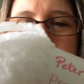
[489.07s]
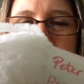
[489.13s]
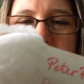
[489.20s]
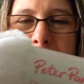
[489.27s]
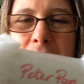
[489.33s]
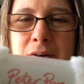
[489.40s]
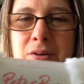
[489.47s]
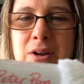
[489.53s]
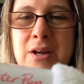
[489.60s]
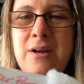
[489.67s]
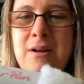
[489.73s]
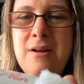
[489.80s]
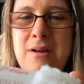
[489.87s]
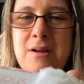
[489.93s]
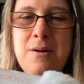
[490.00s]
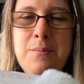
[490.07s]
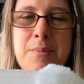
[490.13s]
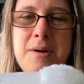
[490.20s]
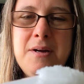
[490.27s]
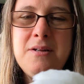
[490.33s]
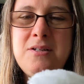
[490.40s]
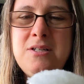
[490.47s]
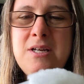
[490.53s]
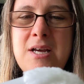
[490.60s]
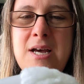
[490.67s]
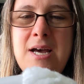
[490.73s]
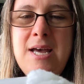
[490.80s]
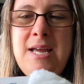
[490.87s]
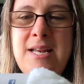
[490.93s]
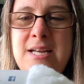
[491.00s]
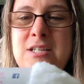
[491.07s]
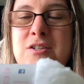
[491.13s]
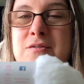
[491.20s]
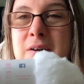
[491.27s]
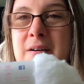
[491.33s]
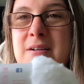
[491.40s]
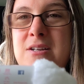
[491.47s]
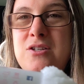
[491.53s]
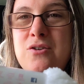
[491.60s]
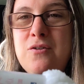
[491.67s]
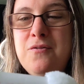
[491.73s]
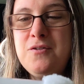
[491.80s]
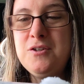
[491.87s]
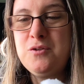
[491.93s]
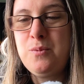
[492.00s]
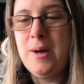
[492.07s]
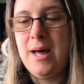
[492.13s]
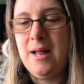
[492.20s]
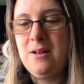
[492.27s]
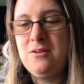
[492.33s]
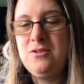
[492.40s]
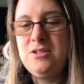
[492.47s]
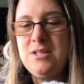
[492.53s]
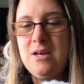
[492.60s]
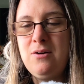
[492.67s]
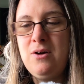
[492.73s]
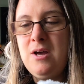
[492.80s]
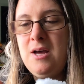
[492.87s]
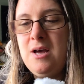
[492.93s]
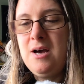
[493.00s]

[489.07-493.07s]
yarn, but it is very soft as well, so